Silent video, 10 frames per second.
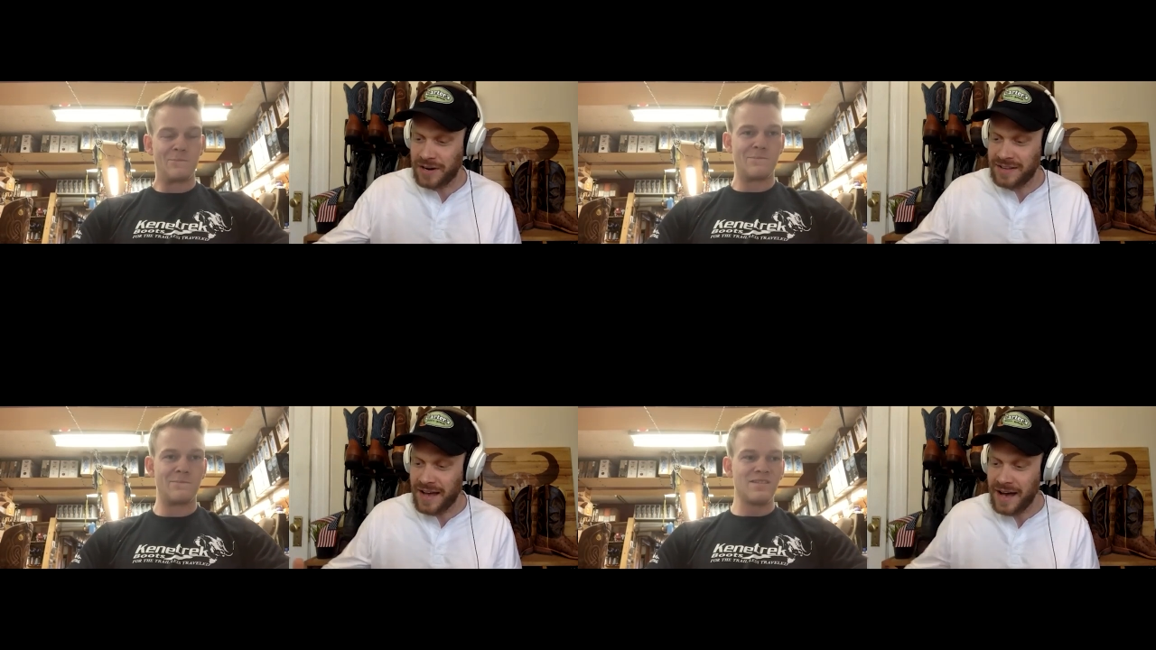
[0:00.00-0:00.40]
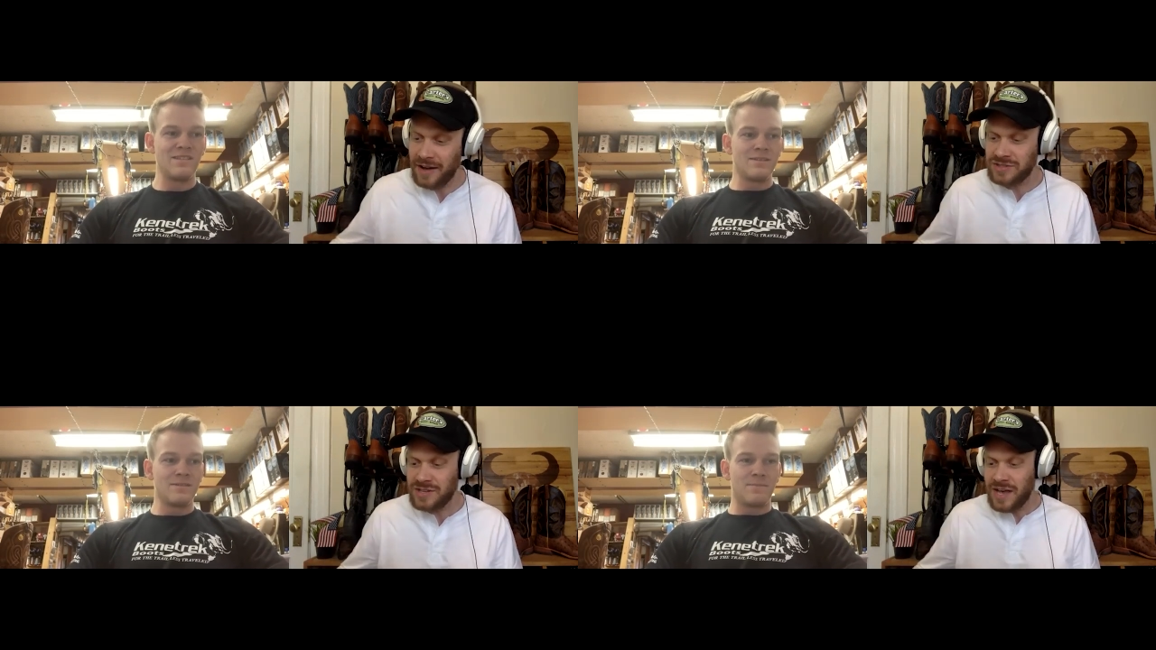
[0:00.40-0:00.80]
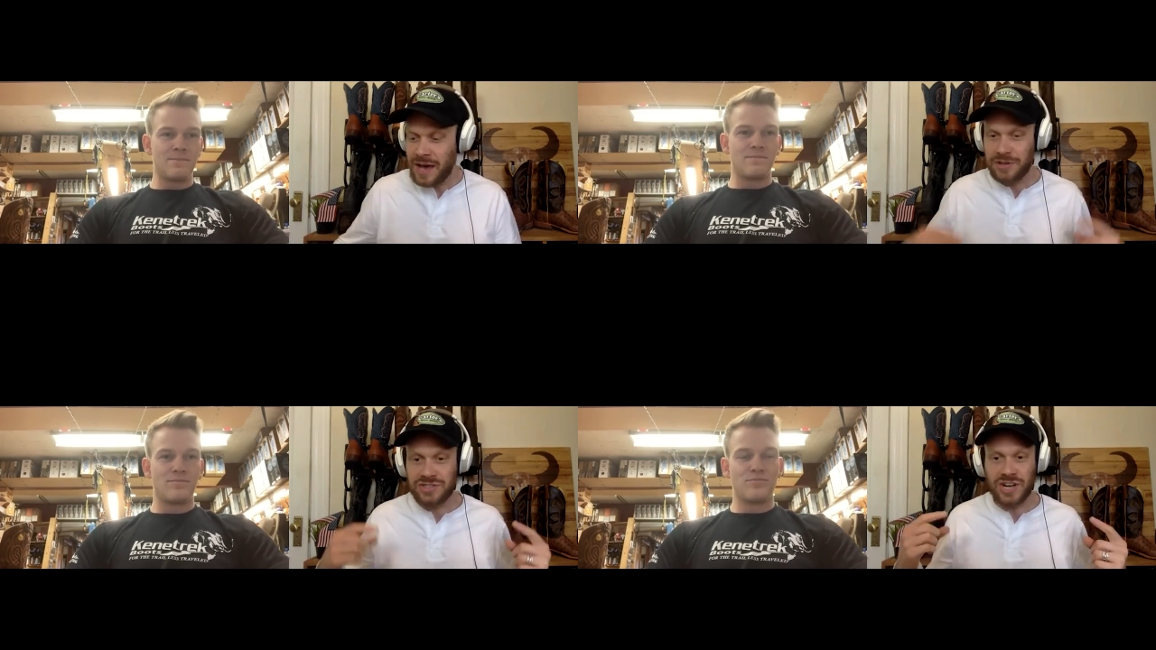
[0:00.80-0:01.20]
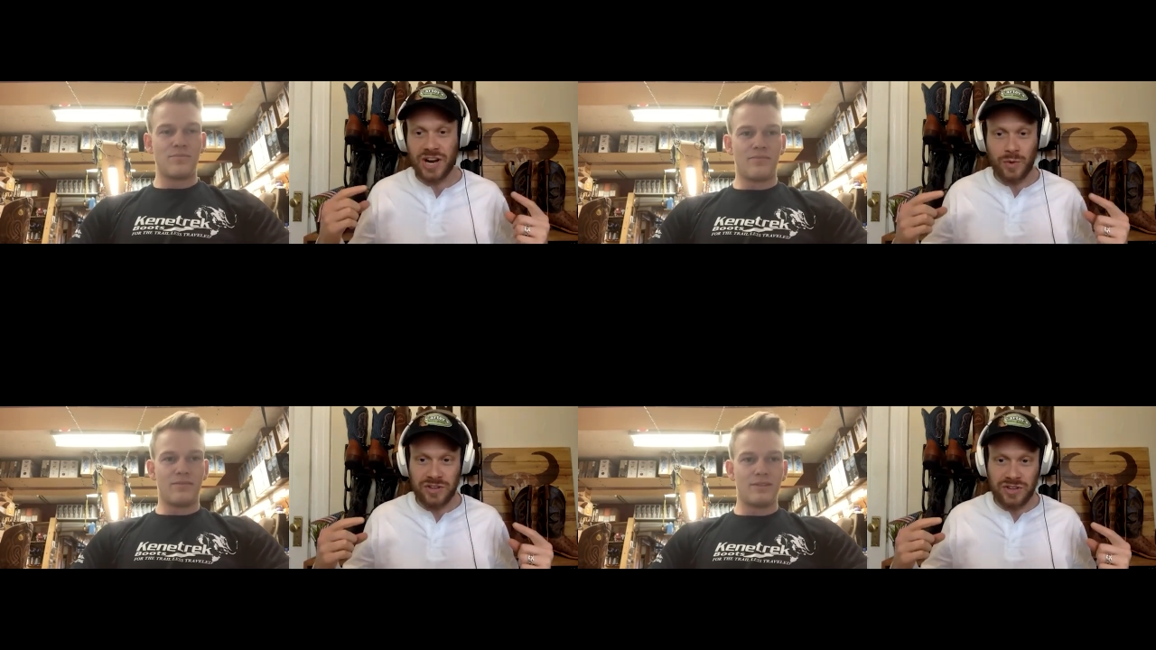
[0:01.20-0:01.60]
Speaker 1: in the house. I'm going to
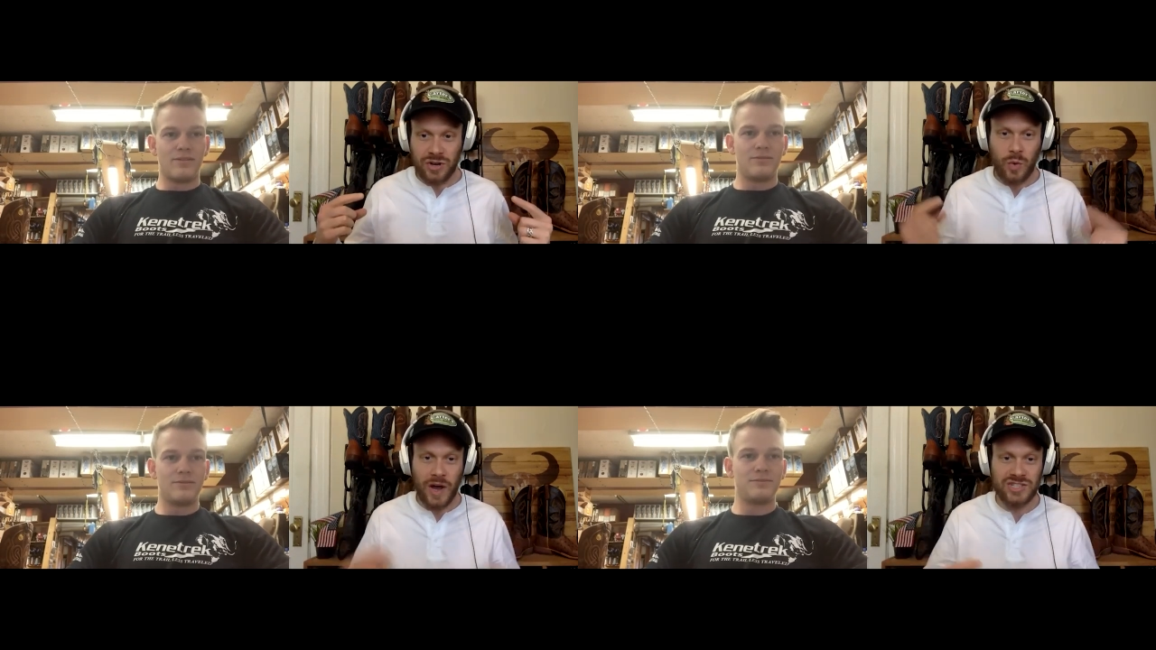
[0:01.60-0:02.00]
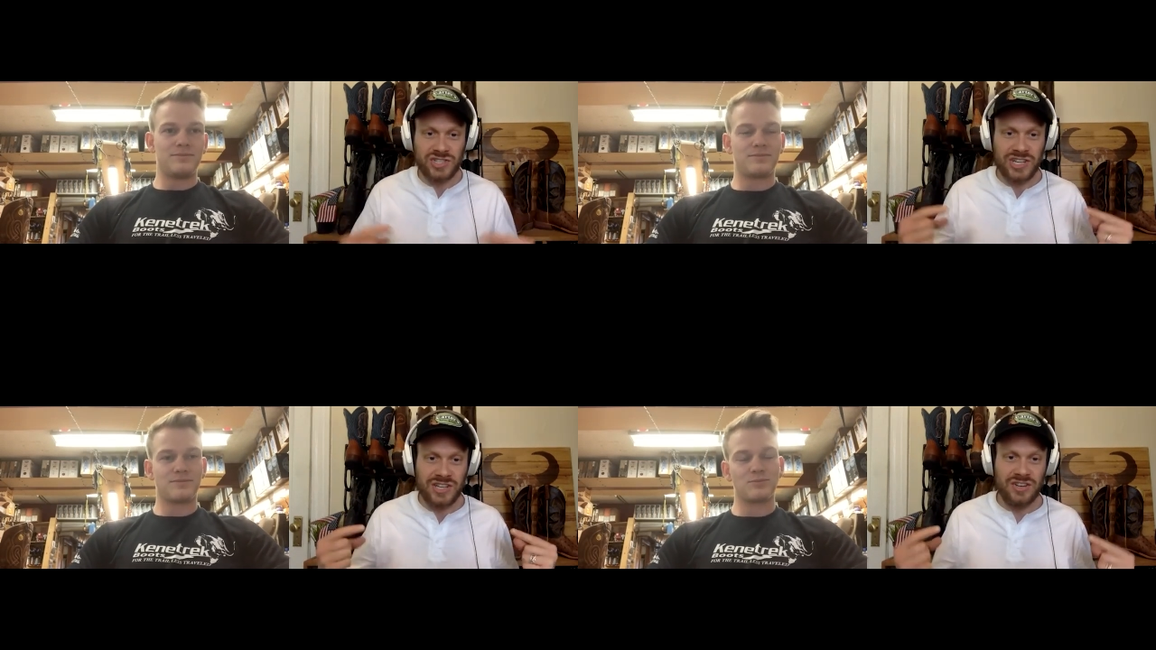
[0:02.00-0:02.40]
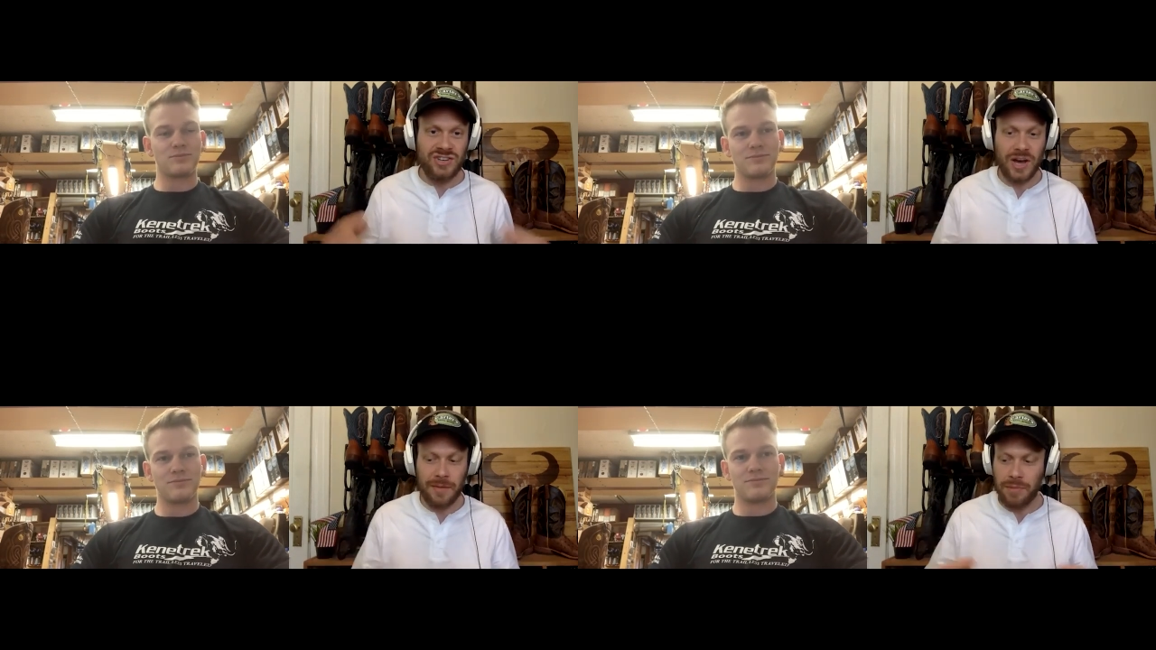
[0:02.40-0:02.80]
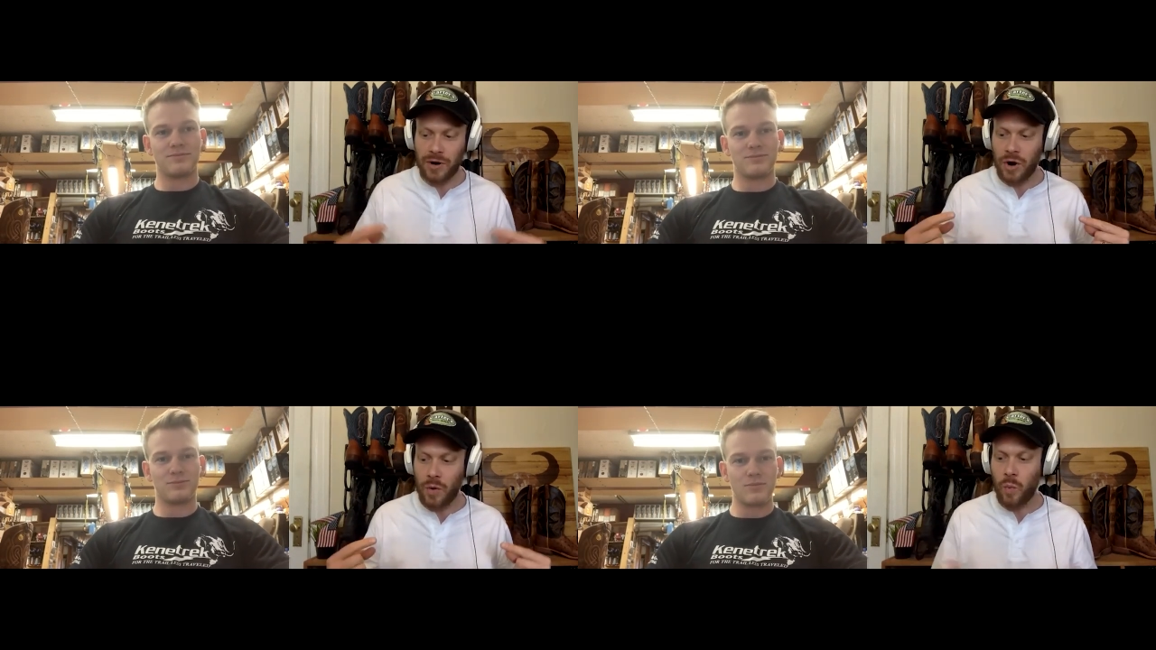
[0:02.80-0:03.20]
start with question number